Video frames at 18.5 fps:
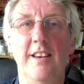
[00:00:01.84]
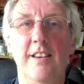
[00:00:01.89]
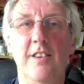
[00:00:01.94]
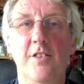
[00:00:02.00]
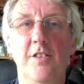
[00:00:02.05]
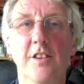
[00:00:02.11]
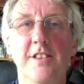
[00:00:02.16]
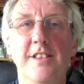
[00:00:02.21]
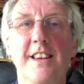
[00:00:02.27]

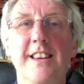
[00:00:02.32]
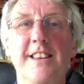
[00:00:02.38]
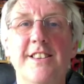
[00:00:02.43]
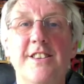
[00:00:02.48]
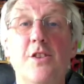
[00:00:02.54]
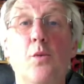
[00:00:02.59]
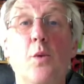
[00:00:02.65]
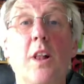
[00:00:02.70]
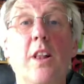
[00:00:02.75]

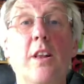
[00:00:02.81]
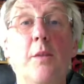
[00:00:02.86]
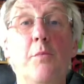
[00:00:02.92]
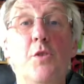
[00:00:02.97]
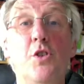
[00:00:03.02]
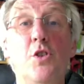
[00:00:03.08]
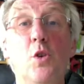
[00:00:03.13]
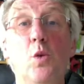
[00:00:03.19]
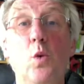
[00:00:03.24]
Greetings and
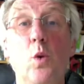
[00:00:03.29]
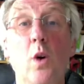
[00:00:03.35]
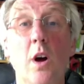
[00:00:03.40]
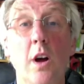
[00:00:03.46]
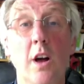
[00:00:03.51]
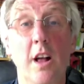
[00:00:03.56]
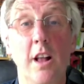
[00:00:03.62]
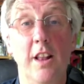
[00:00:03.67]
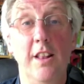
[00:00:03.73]
welcome to
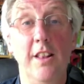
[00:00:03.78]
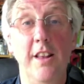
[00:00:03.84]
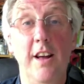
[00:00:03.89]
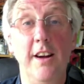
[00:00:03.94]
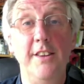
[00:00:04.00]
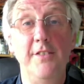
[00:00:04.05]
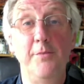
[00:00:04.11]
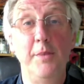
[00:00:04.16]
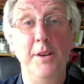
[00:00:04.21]

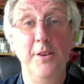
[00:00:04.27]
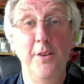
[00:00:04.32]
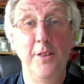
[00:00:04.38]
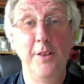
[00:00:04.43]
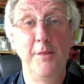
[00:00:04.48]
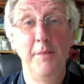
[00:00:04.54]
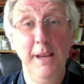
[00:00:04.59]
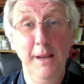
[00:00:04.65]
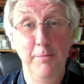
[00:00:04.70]
Life
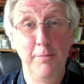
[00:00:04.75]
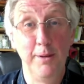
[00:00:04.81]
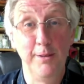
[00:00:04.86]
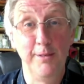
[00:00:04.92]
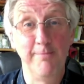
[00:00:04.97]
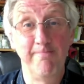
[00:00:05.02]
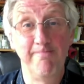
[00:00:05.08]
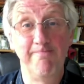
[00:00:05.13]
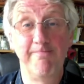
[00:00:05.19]
Beyond the
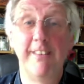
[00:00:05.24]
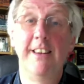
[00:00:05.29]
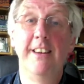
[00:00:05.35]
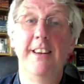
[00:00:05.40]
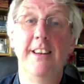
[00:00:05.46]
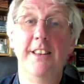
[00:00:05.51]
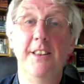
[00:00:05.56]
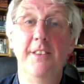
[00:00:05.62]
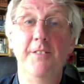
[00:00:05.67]
Meeple,
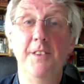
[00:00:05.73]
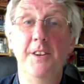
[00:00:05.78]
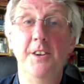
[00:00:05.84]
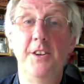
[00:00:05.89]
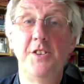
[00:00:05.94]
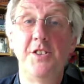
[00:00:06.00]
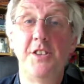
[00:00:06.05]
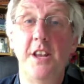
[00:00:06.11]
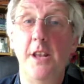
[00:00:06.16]
the
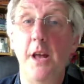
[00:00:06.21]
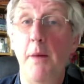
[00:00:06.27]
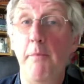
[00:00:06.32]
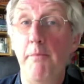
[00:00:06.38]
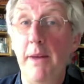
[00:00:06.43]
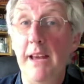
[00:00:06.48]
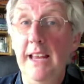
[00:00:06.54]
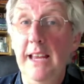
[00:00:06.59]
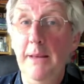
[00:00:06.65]
first in a
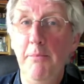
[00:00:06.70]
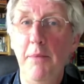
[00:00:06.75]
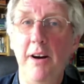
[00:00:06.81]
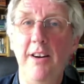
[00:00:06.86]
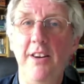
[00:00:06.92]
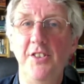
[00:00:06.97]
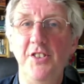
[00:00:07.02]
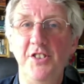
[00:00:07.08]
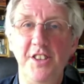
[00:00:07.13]

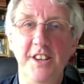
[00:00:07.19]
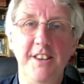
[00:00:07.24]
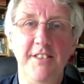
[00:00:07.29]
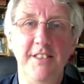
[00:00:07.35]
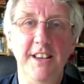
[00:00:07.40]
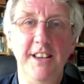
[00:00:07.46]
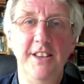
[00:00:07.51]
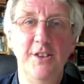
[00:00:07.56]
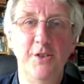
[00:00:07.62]
P-part
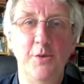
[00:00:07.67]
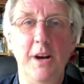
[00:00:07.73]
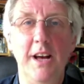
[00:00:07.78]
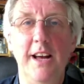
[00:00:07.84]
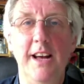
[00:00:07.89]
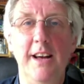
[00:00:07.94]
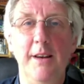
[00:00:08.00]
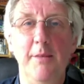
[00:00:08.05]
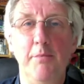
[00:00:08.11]
series
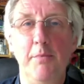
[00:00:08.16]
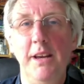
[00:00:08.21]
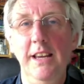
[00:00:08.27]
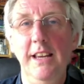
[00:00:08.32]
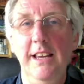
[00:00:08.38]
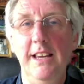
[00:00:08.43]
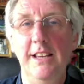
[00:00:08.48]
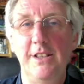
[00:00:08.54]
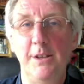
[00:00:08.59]
where
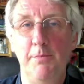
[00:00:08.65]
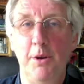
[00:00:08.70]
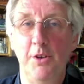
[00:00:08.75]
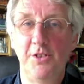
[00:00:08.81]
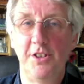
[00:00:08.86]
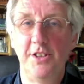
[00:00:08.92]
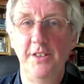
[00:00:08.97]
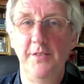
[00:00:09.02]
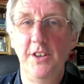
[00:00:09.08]
P is a
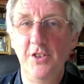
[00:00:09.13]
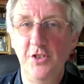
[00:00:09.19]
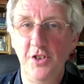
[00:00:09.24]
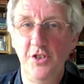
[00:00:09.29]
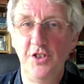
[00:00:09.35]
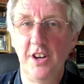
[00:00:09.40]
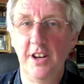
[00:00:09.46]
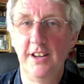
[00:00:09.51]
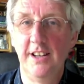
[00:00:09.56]
positive
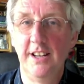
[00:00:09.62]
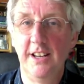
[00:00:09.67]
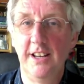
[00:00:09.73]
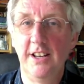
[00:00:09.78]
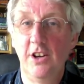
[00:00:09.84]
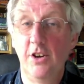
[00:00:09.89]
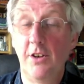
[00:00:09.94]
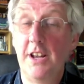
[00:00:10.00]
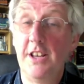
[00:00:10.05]
integer
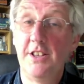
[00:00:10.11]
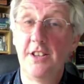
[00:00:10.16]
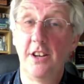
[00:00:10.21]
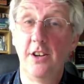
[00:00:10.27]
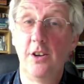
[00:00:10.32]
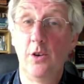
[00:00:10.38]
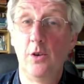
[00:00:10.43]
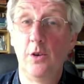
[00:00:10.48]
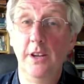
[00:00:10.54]

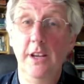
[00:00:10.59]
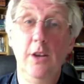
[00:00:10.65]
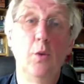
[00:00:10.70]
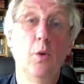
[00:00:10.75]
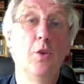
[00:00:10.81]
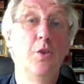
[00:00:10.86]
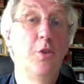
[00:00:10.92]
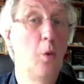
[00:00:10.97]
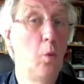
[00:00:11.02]
greater or
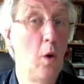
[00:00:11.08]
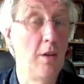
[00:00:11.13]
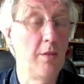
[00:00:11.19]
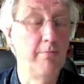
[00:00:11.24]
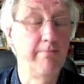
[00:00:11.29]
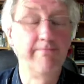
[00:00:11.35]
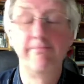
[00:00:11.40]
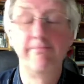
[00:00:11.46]
equal to 1.